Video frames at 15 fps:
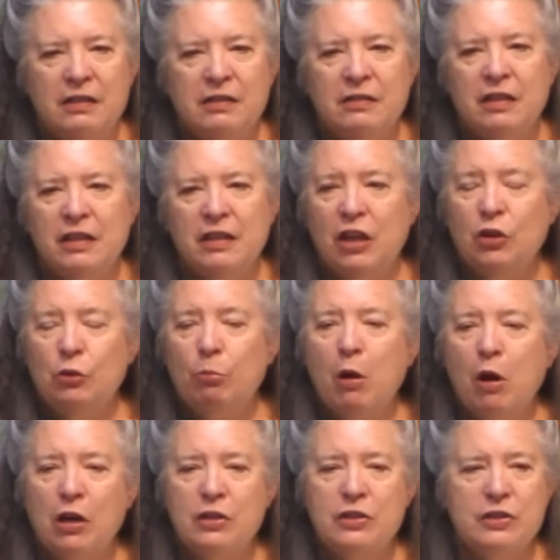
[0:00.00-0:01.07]
And the other
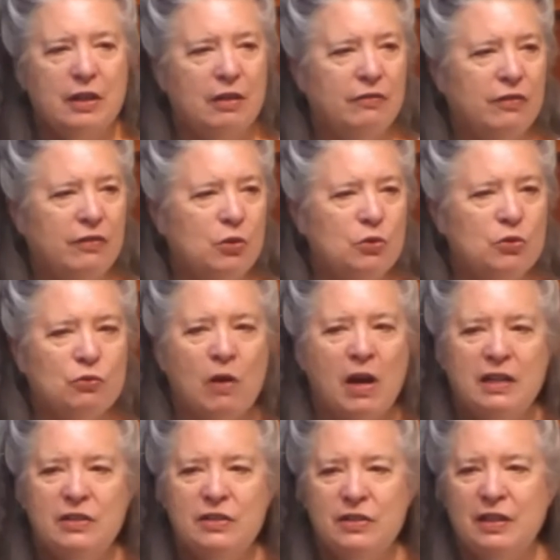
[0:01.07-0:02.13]
parts of those
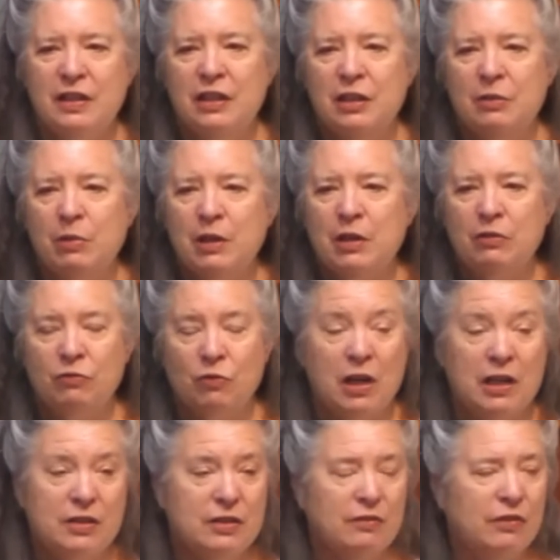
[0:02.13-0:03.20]
rights in the Bill of
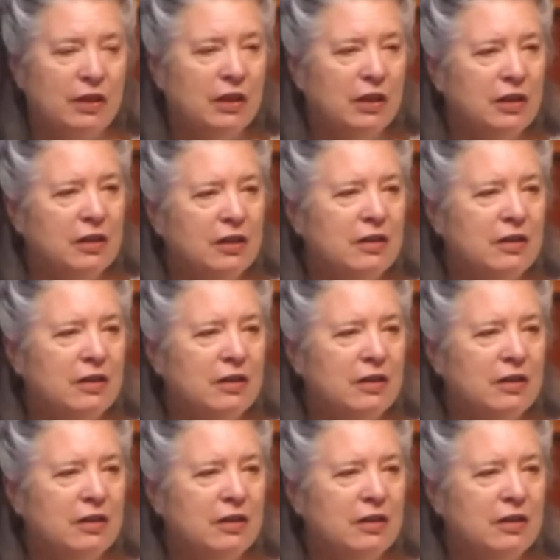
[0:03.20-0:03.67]
Rights of the